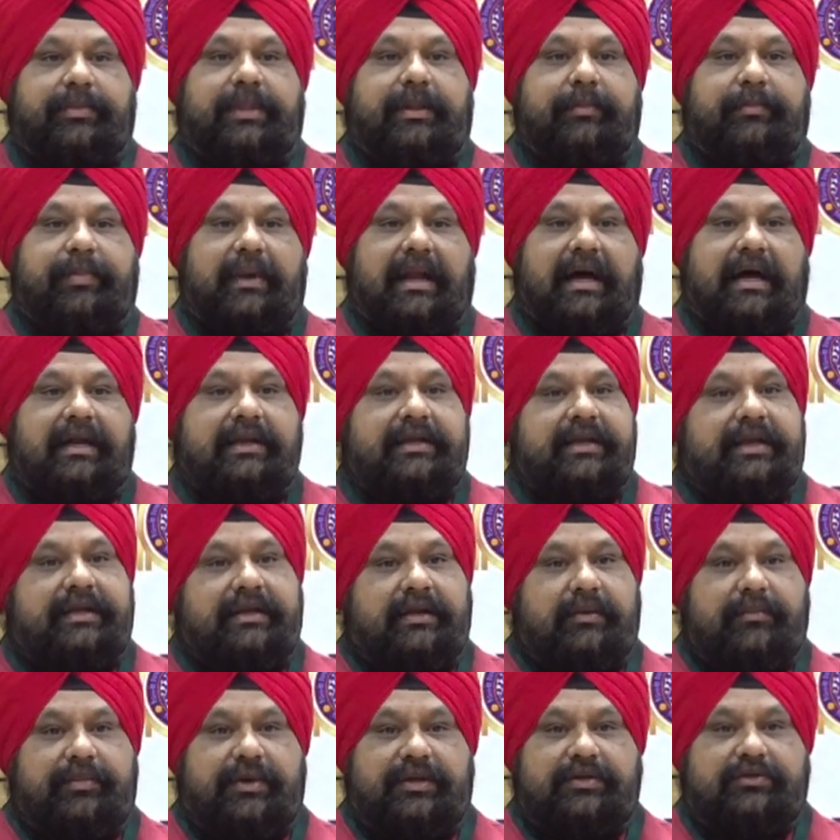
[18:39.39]
The plant
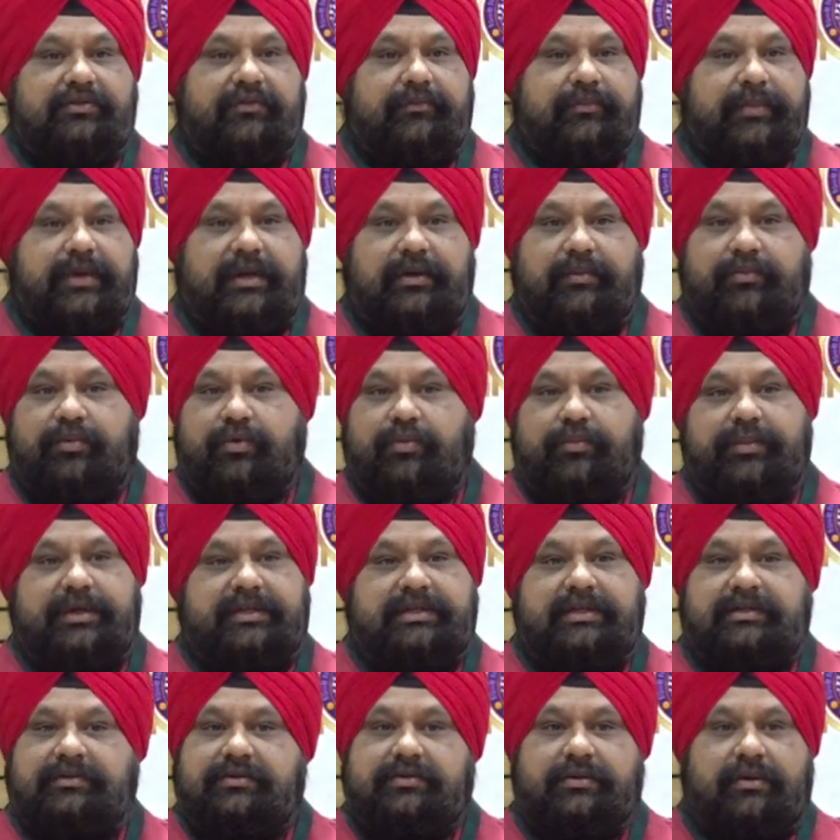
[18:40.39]
database of
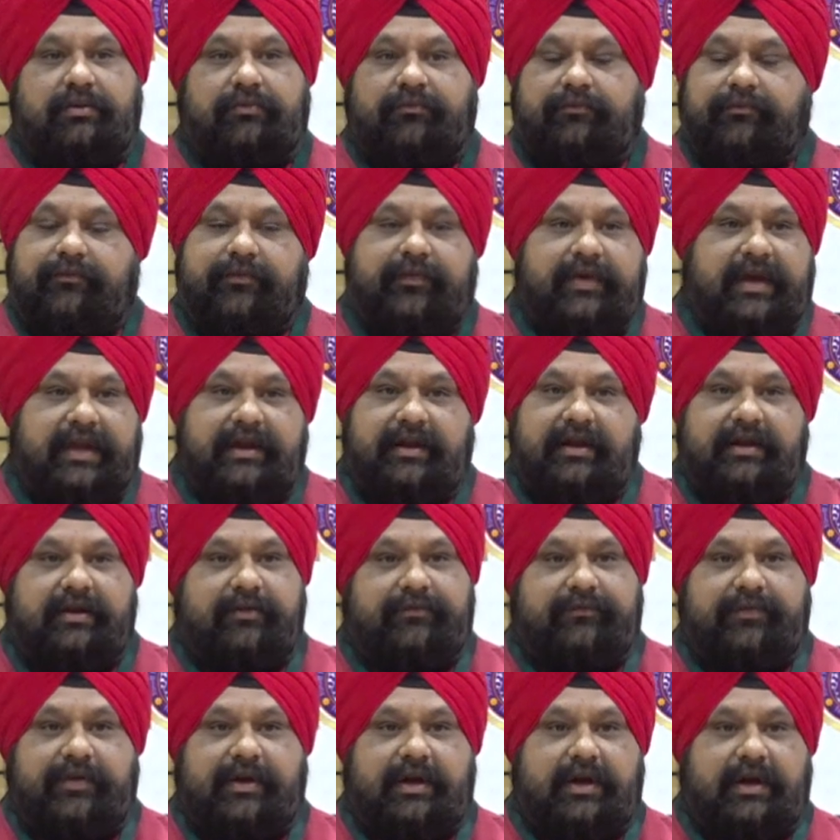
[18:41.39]
metabolomics is very
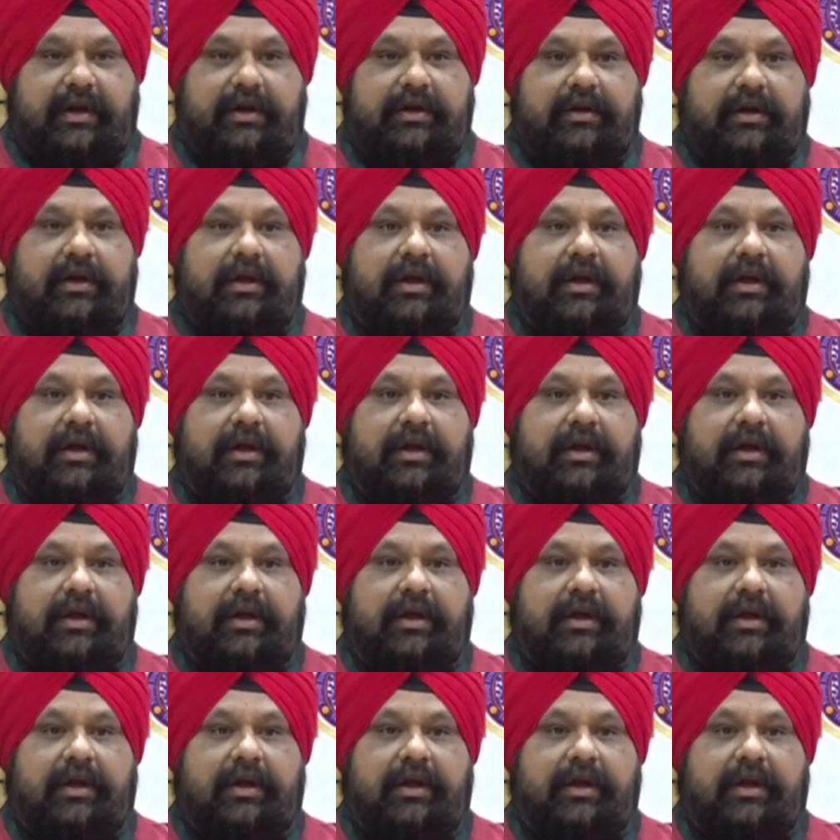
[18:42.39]
difficult.